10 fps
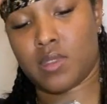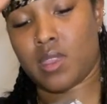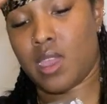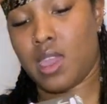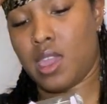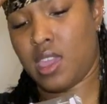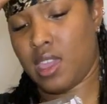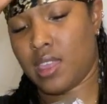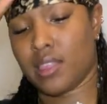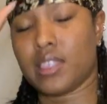
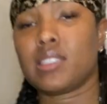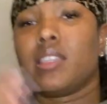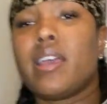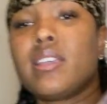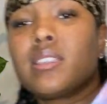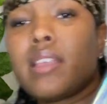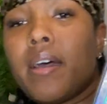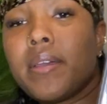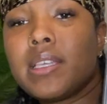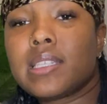And this lash
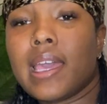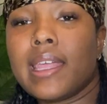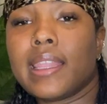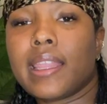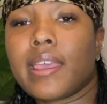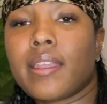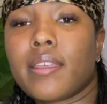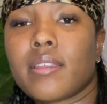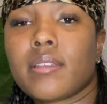style is Atlanta.